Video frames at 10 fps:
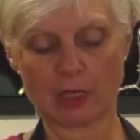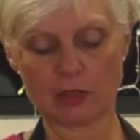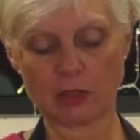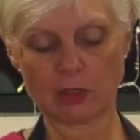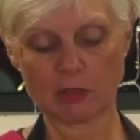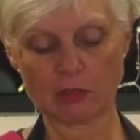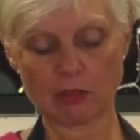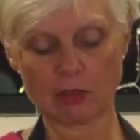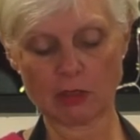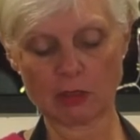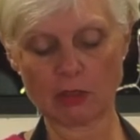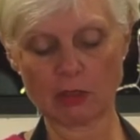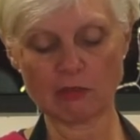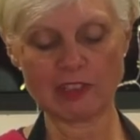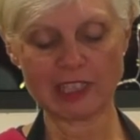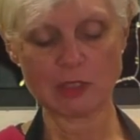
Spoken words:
So you really